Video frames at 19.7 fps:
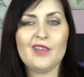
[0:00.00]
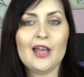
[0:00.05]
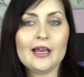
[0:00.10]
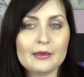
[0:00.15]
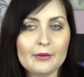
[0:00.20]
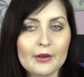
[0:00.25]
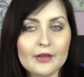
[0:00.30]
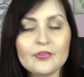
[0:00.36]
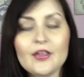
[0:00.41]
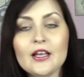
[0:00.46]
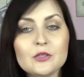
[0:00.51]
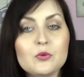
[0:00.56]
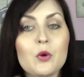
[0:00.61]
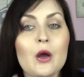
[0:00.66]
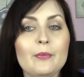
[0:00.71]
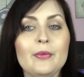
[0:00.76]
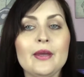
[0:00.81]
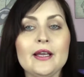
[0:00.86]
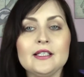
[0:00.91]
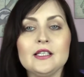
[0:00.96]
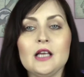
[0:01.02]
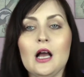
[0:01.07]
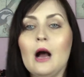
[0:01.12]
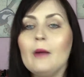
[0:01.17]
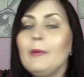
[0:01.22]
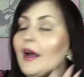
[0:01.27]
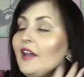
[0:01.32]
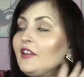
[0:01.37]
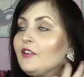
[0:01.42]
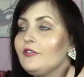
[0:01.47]
anyway, that's why I picked it
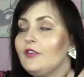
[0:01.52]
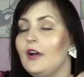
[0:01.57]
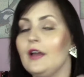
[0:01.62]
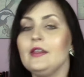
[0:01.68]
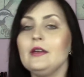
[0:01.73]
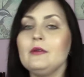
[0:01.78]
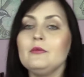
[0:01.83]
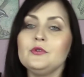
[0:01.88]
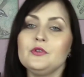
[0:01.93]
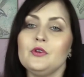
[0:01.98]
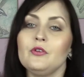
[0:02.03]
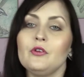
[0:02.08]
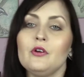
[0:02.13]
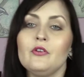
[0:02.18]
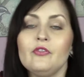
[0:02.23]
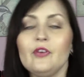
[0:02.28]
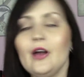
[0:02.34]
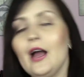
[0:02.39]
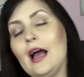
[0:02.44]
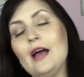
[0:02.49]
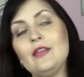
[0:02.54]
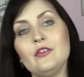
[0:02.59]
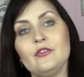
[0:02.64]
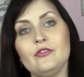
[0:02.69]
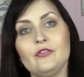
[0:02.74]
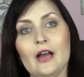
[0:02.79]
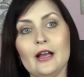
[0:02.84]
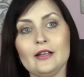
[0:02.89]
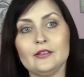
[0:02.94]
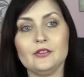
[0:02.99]
up, and the fact that it was on offer, and the
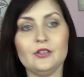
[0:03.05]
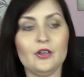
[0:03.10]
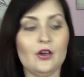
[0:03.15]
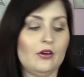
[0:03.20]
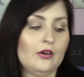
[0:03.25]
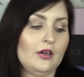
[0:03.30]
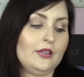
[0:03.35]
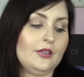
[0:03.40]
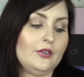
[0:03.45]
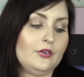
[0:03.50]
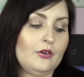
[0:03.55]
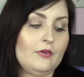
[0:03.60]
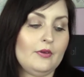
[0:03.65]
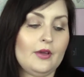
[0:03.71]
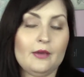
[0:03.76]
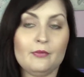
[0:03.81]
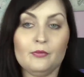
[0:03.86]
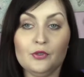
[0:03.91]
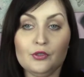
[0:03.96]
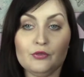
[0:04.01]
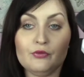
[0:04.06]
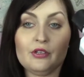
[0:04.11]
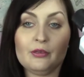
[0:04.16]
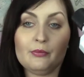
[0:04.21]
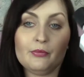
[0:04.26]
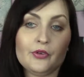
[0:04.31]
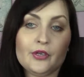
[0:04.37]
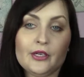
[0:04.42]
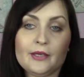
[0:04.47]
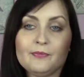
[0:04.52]
fact that, you know, it was
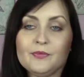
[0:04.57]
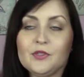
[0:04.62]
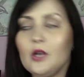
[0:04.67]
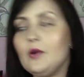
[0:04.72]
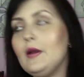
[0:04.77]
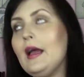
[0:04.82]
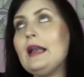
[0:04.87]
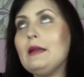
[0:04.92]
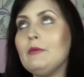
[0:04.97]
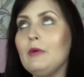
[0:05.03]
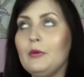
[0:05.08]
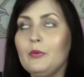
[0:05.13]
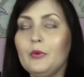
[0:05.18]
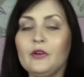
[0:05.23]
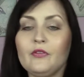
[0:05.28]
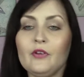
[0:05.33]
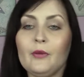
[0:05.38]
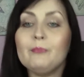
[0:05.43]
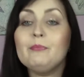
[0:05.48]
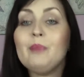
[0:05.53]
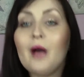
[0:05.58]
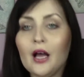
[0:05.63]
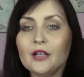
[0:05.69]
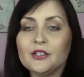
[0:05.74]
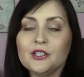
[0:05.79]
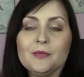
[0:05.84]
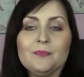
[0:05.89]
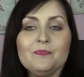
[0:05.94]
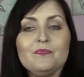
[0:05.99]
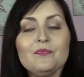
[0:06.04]
really pretty. So anyway, whatever.
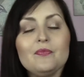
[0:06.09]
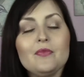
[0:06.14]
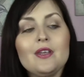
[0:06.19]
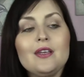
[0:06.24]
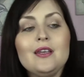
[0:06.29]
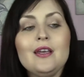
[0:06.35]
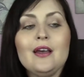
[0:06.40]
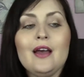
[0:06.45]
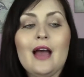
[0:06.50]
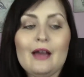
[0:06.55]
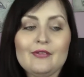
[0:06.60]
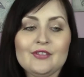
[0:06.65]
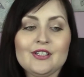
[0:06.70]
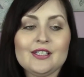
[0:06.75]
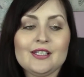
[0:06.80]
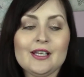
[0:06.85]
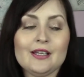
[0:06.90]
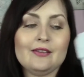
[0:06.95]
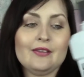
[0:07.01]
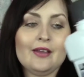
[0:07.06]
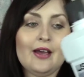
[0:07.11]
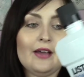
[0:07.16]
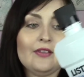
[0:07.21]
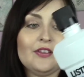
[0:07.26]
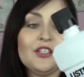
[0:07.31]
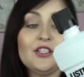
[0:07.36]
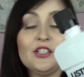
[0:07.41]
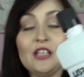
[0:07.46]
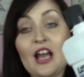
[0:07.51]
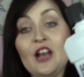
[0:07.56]
But having said that,
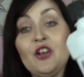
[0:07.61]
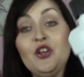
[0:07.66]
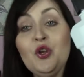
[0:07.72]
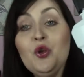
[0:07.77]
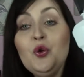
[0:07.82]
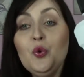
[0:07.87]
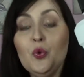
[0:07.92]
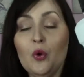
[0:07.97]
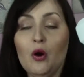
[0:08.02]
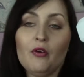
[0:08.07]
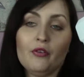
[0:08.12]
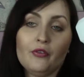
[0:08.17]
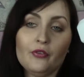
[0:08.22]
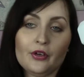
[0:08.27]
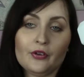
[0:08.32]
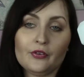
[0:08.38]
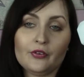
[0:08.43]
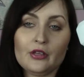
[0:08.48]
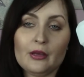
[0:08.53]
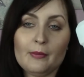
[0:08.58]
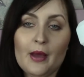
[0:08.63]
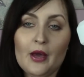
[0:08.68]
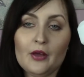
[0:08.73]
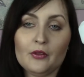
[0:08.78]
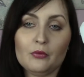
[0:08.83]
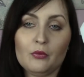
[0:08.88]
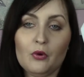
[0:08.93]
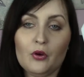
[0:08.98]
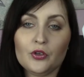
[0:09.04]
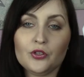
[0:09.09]
this is their new offering for their
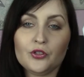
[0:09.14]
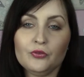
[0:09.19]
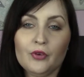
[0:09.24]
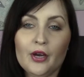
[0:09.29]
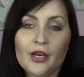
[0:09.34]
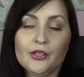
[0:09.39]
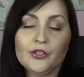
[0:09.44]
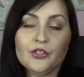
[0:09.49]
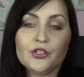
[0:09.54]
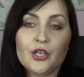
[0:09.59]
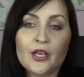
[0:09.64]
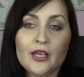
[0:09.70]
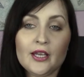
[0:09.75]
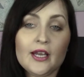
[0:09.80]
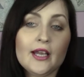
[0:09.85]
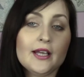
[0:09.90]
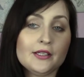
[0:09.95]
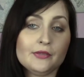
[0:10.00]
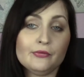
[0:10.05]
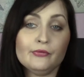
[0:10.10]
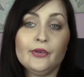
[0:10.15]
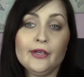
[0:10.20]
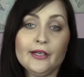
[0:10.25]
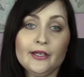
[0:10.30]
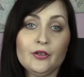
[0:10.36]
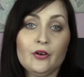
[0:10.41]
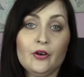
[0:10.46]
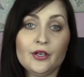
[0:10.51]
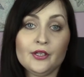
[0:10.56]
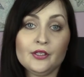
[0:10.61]
mouthwash range. It is
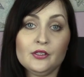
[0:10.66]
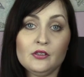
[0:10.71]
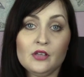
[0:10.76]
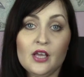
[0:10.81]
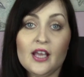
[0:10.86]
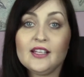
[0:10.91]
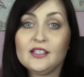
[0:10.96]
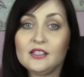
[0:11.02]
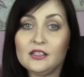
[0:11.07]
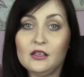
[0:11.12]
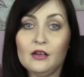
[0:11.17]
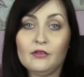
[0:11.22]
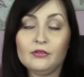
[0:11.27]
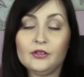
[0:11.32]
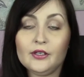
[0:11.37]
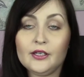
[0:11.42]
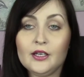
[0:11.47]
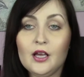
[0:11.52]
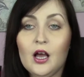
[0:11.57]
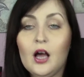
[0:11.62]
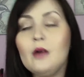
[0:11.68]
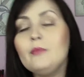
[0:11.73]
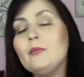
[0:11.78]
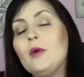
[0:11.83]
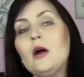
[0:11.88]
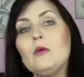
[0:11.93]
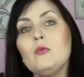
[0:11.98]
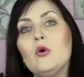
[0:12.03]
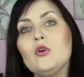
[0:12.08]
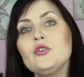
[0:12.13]
really nice. It's lovely.
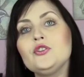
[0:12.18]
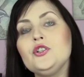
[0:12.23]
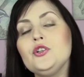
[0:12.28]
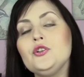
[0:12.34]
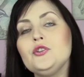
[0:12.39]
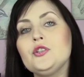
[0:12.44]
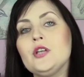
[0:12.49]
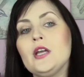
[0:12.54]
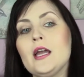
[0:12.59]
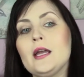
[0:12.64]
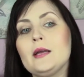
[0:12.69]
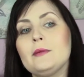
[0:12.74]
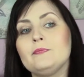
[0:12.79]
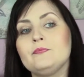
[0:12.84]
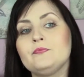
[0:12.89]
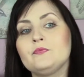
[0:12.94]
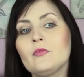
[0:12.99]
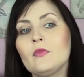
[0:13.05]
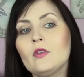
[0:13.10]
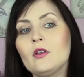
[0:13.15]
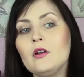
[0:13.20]
I was using